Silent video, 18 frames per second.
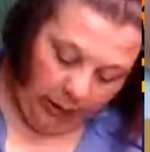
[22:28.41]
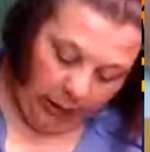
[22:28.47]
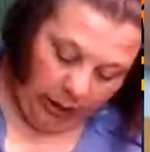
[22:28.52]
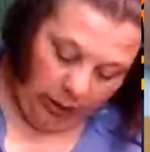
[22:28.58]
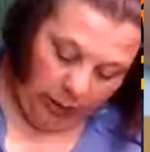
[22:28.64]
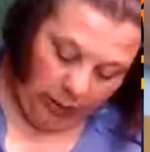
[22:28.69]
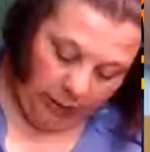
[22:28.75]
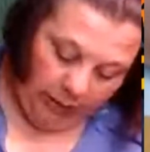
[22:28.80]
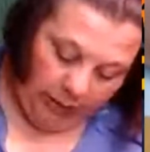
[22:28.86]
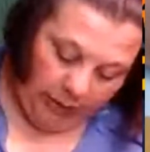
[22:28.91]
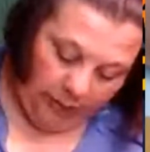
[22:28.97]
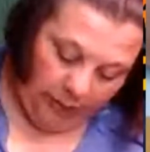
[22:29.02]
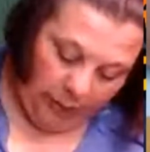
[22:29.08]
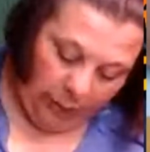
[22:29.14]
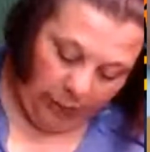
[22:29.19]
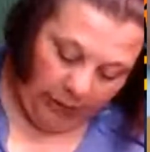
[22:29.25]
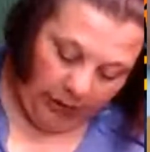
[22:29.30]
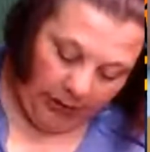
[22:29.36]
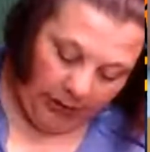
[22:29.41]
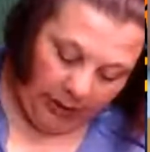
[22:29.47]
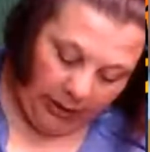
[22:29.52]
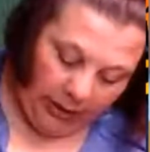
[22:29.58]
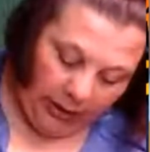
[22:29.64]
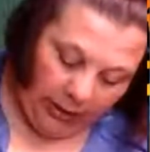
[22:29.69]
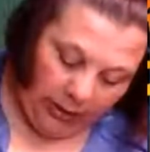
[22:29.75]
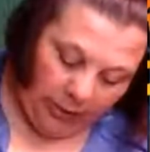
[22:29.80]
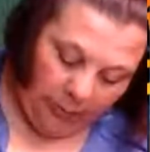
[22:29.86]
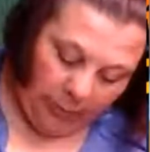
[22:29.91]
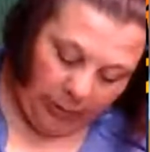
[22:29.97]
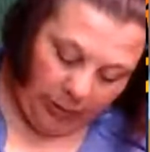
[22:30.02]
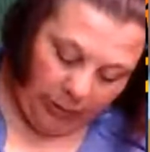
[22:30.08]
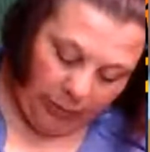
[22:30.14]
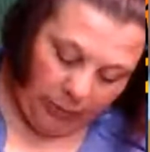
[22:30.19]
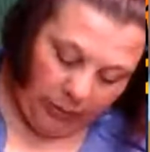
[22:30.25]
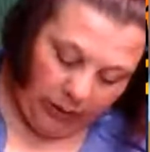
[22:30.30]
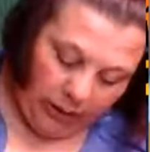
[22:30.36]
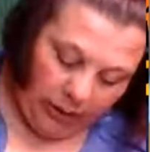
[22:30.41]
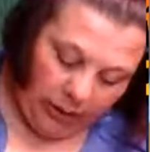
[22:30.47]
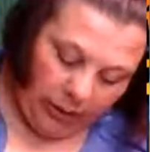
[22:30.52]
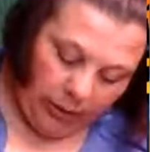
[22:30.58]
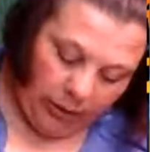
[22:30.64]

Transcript: How is everyone today, by the way?